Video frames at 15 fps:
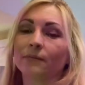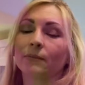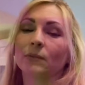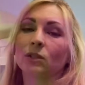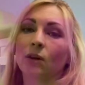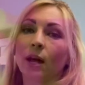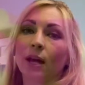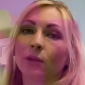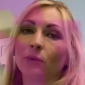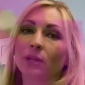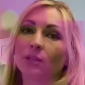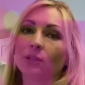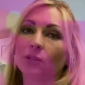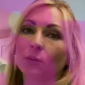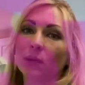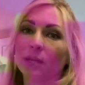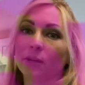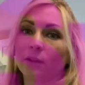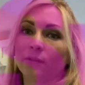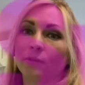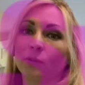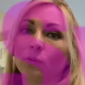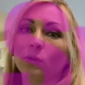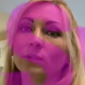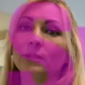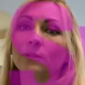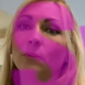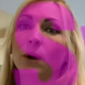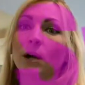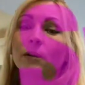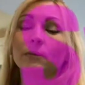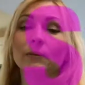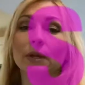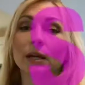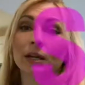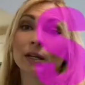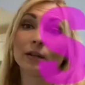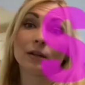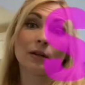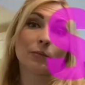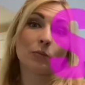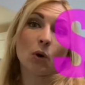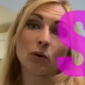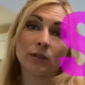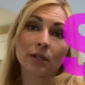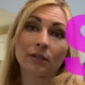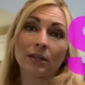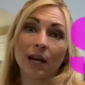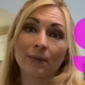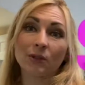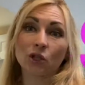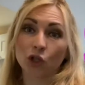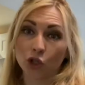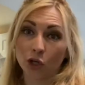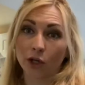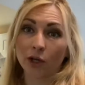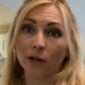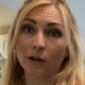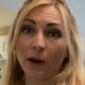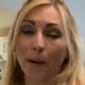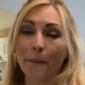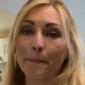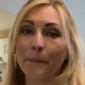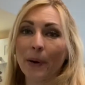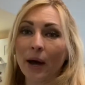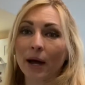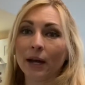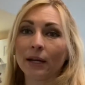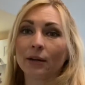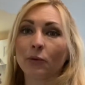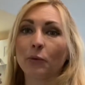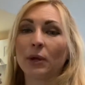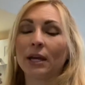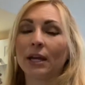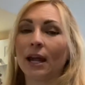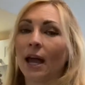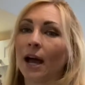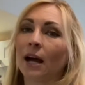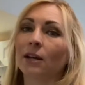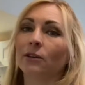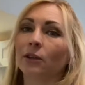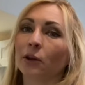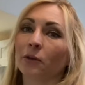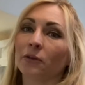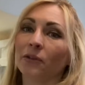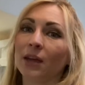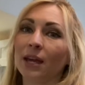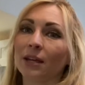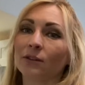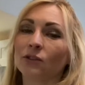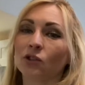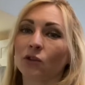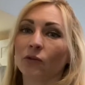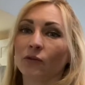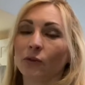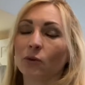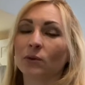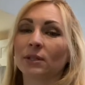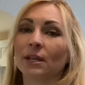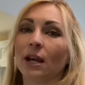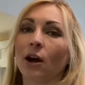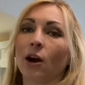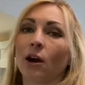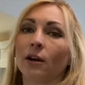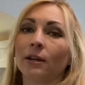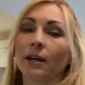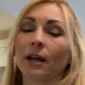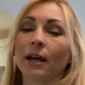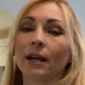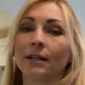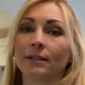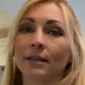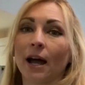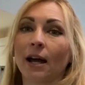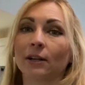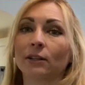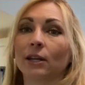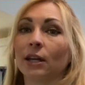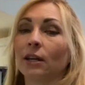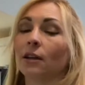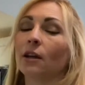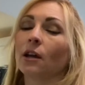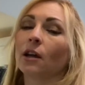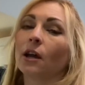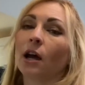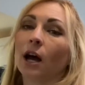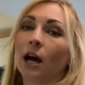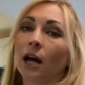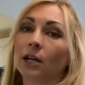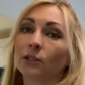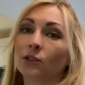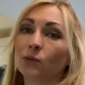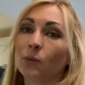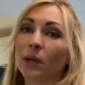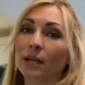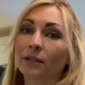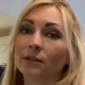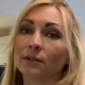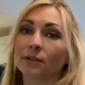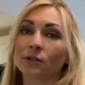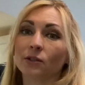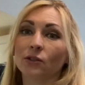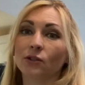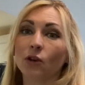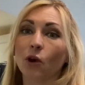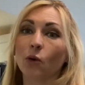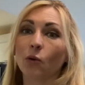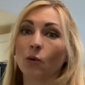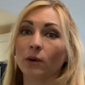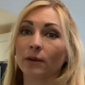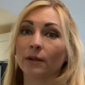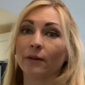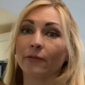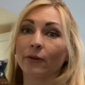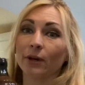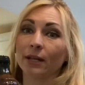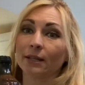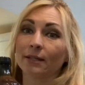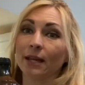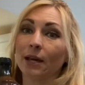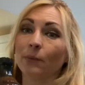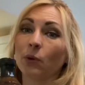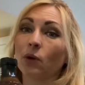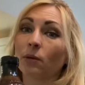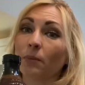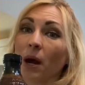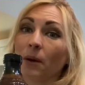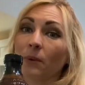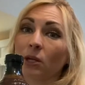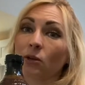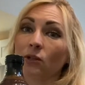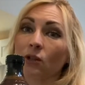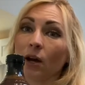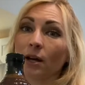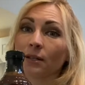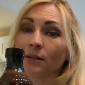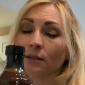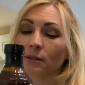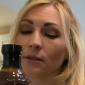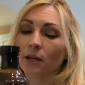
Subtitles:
So how do we sweeten our foods? Well, most of the time it's sugar, but we can add little things to foods that aren't exactly sweet. So for an example, barbecue sauce.